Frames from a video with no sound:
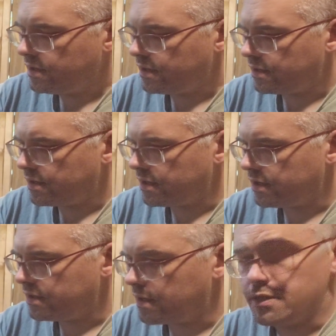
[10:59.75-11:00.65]
and
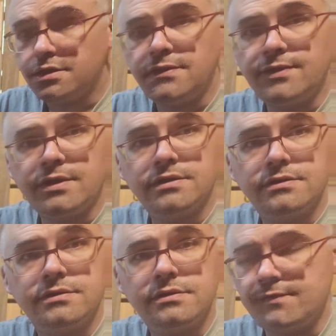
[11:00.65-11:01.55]
I leave
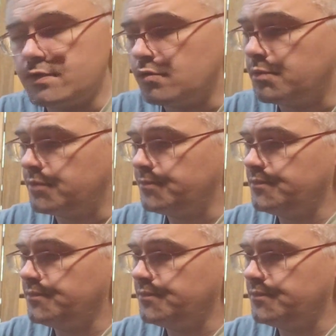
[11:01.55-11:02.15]
it open.